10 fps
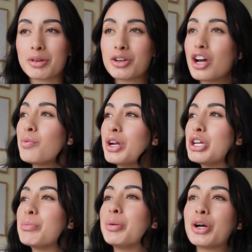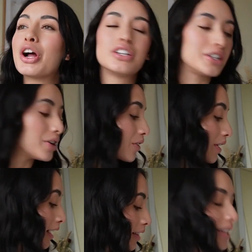You know when you put on
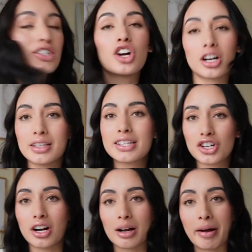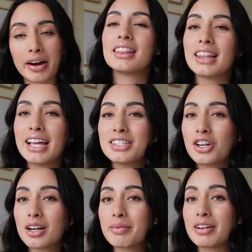deodorant, let's talk about it. Let's
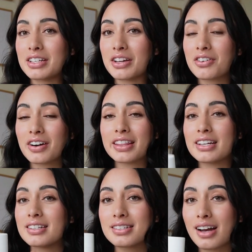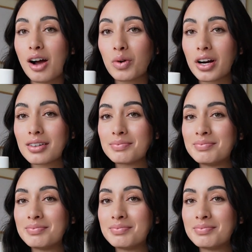talk about deodorant that does not work.